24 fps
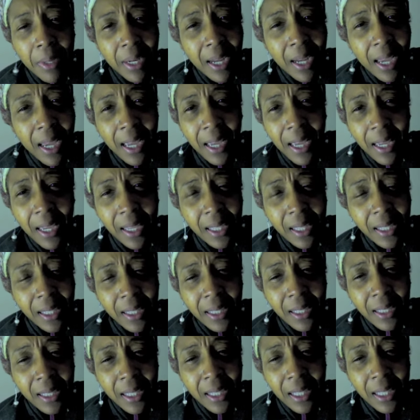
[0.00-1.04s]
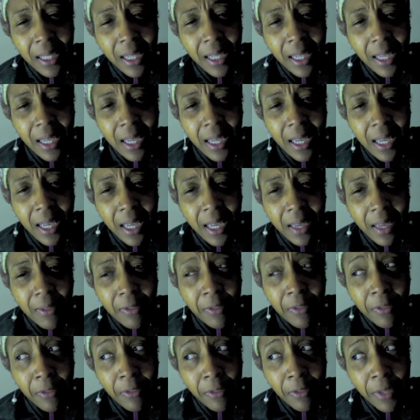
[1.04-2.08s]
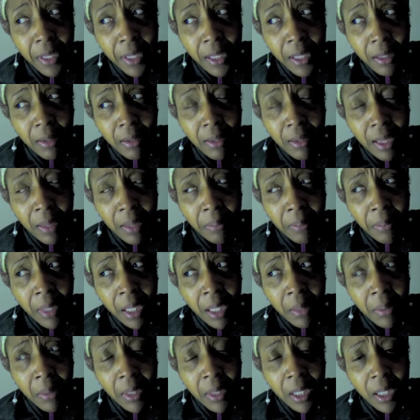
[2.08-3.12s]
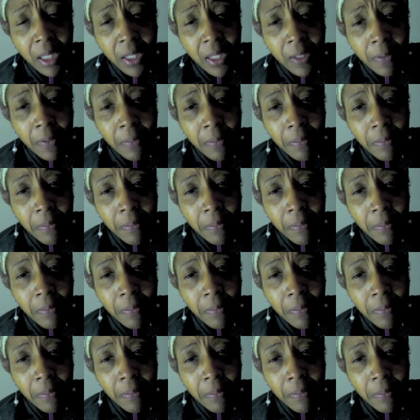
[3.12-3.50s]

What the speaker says: I feel that maybe